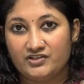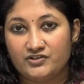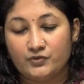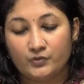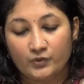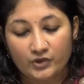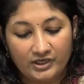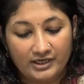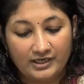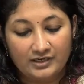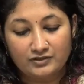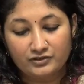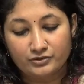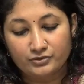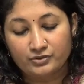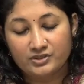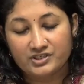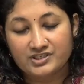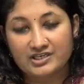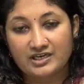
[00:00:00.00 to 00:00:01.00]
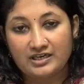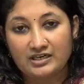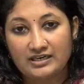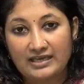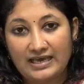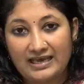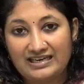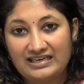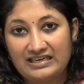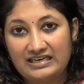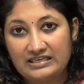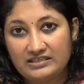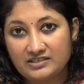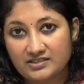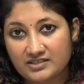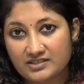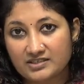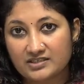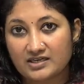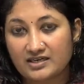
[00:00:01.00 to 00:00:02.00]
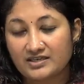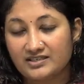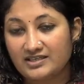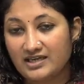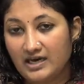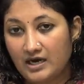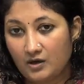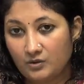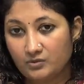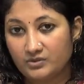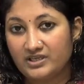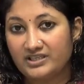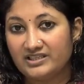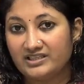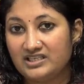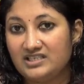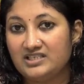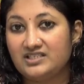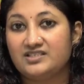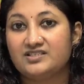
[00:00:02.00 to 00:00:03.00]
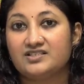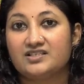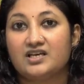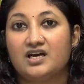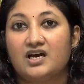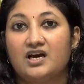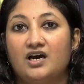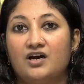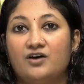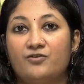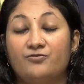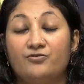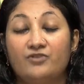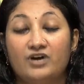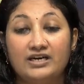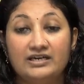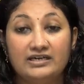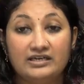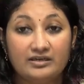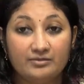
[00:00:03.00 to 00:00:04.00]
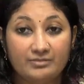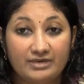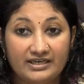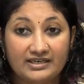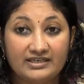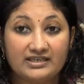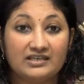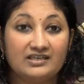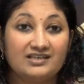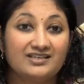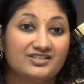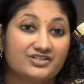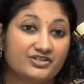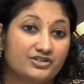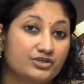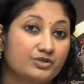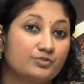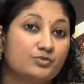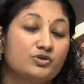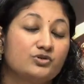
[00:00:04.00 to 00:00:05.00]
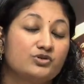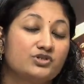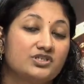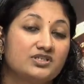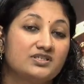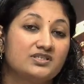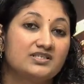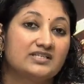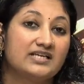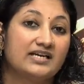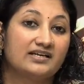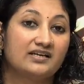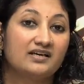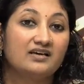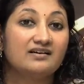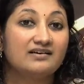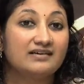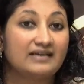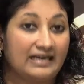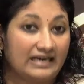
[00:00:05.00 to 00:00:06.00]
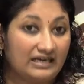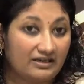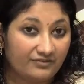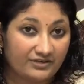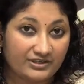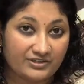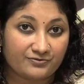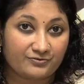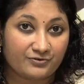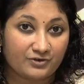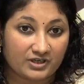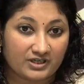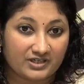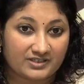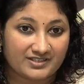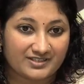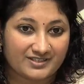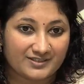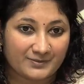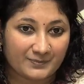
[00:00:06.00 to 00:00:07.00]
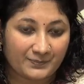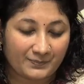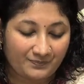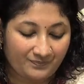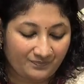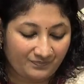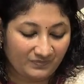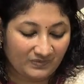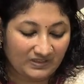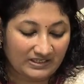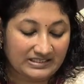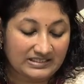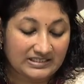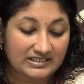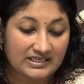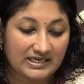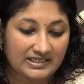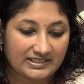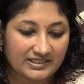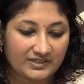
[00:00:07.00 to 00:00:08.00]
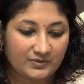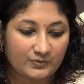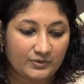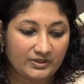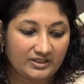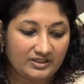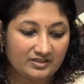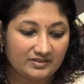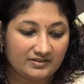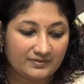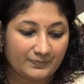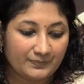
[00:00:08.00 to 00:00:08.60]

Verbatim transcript: So what I will do is I will list down these fundamental distributions that are relevant for us. Starting with